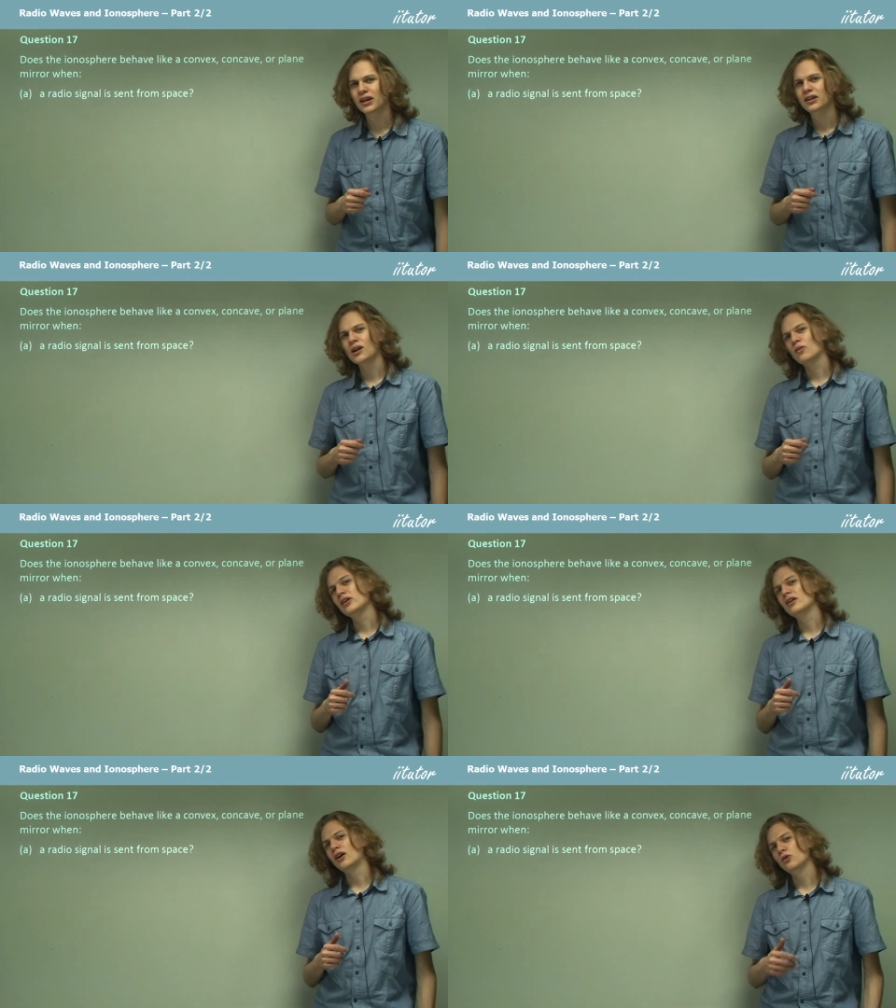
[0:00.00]
Now
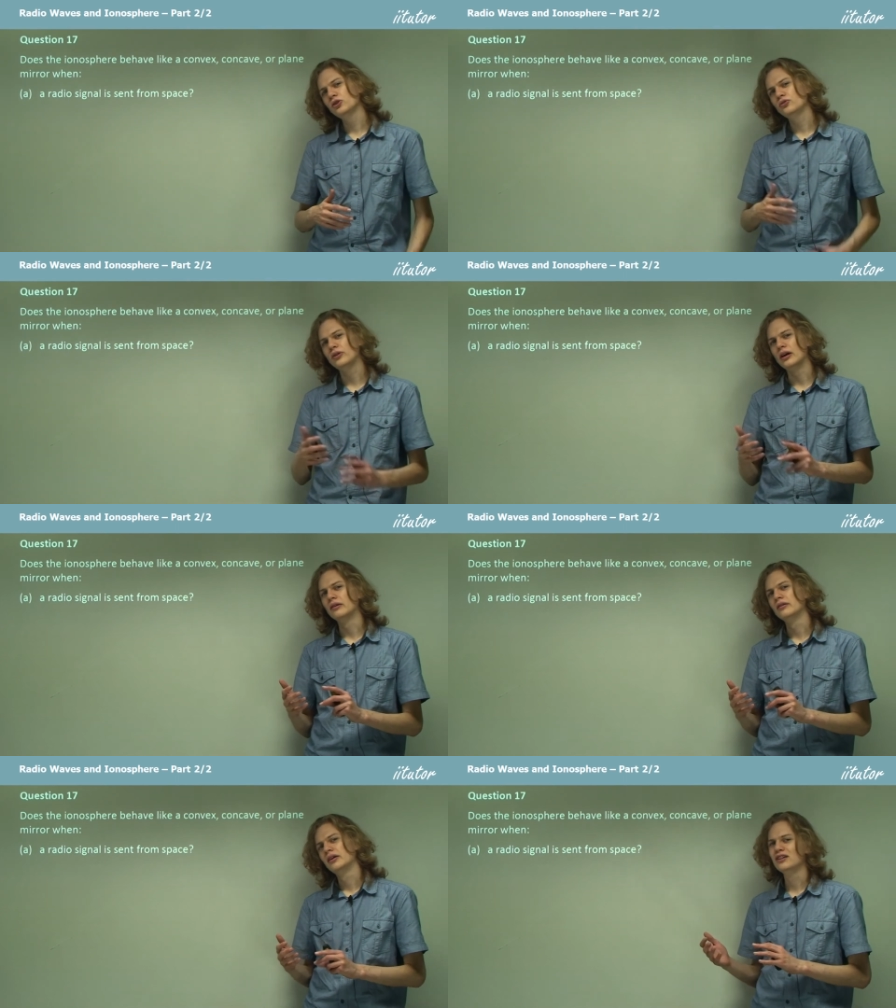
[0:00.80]
the ionosphere
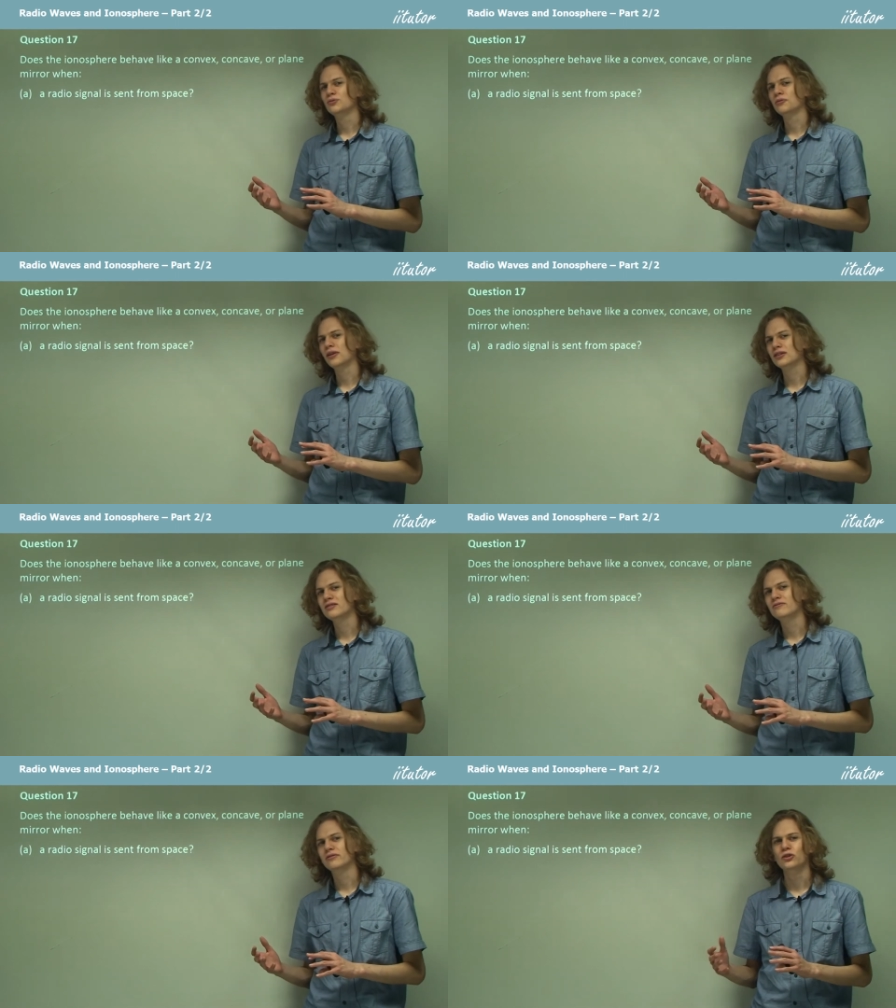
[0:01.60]
is
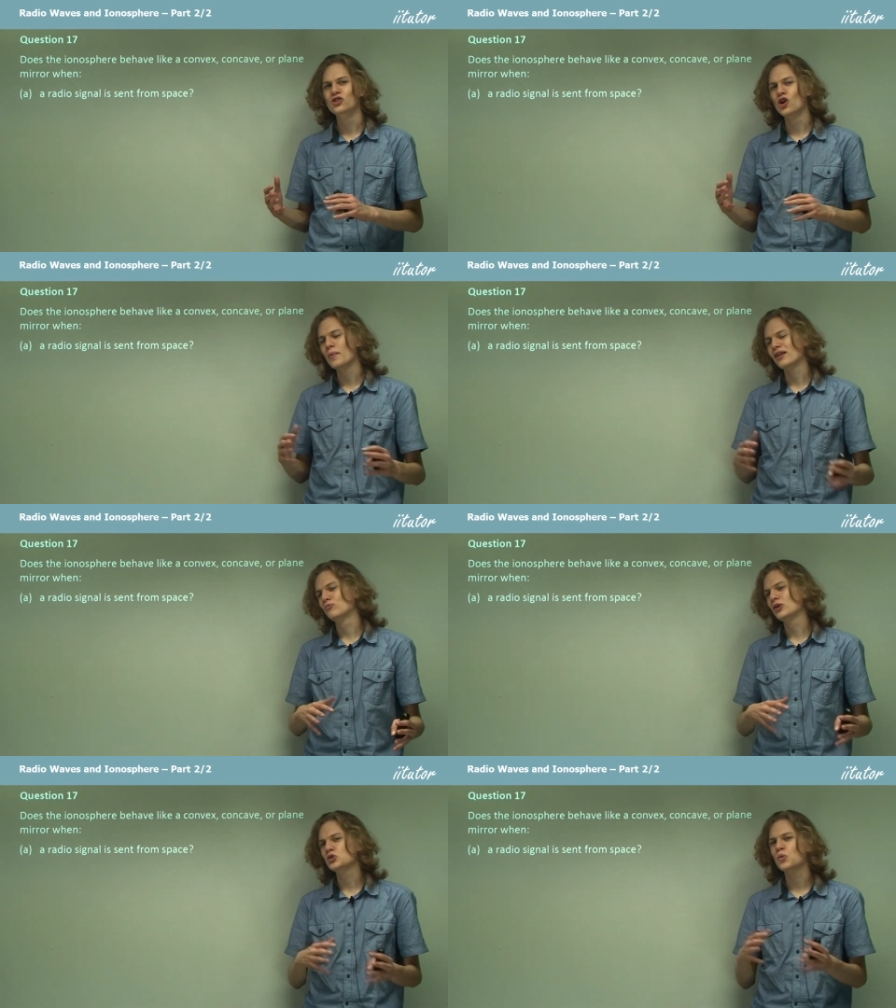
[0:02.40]
reflective no matter
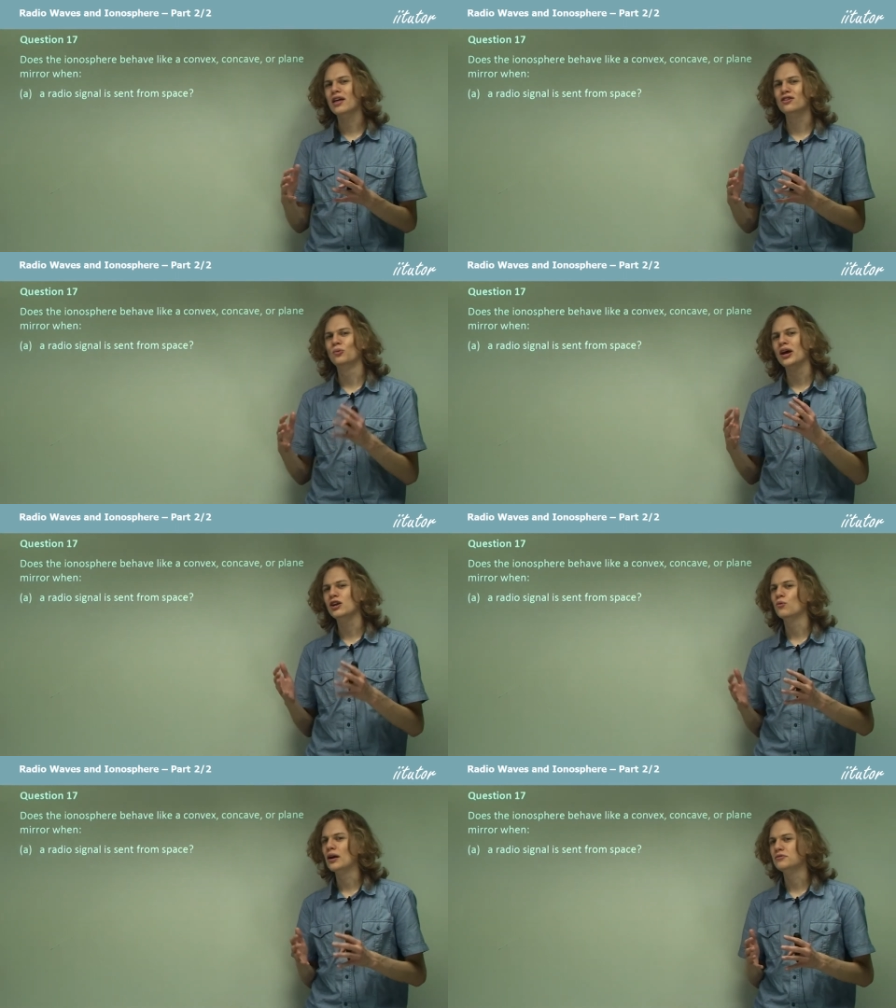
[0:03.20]
which way the
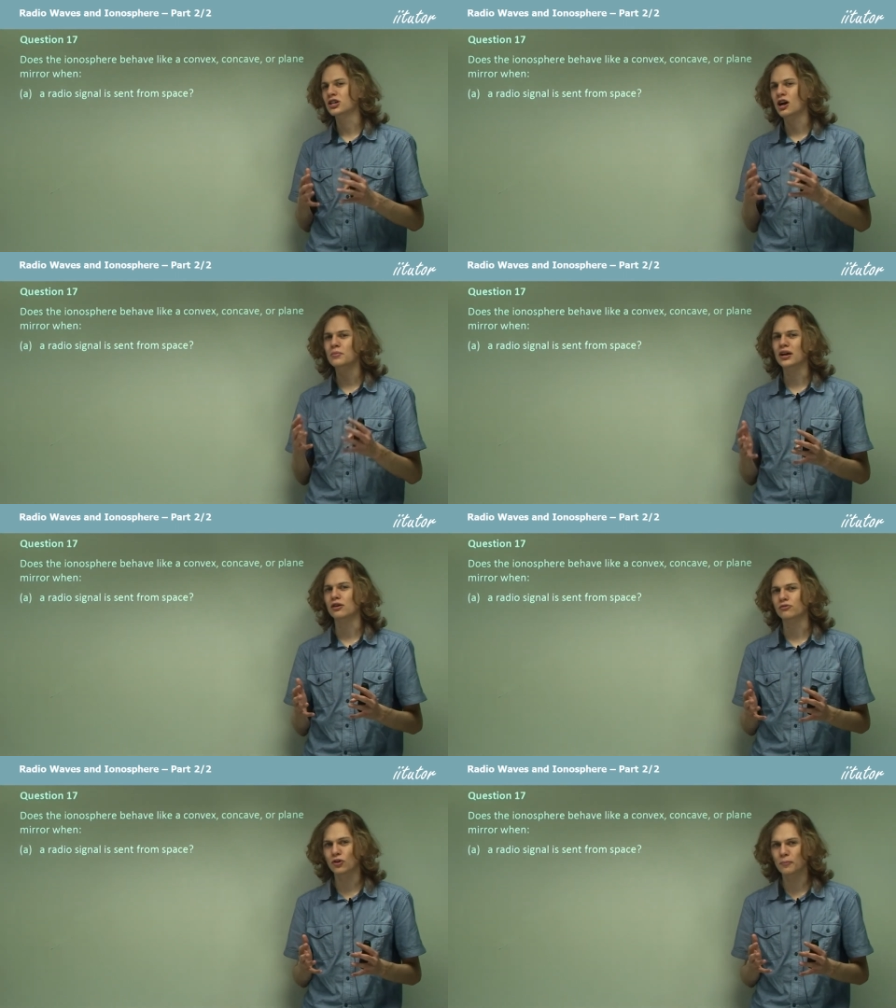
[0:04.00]
radio waves are coming at
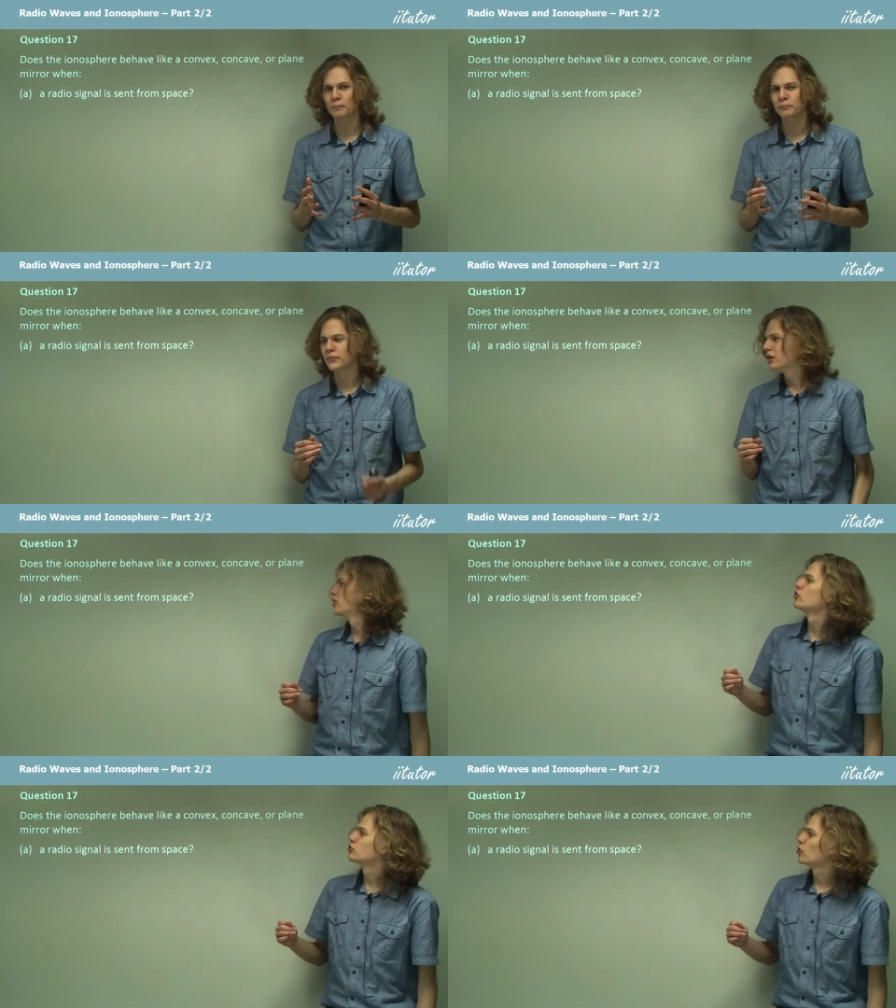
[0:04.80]
it from.
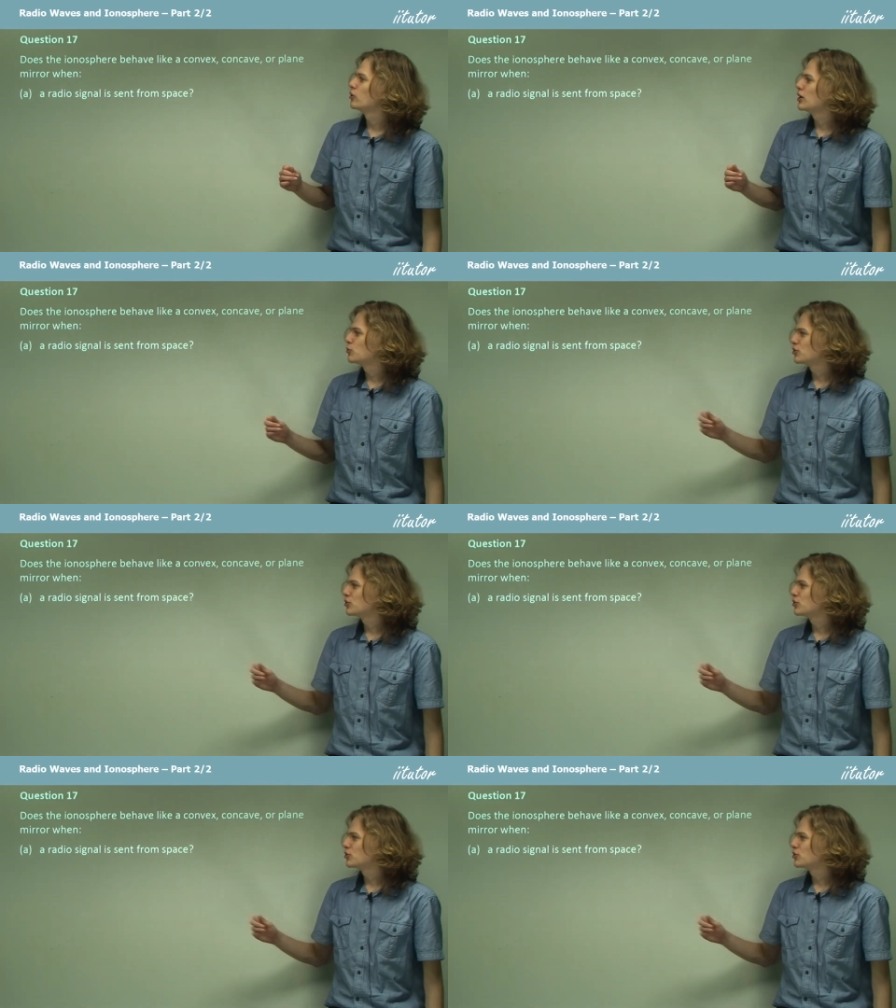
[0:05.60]
So if we're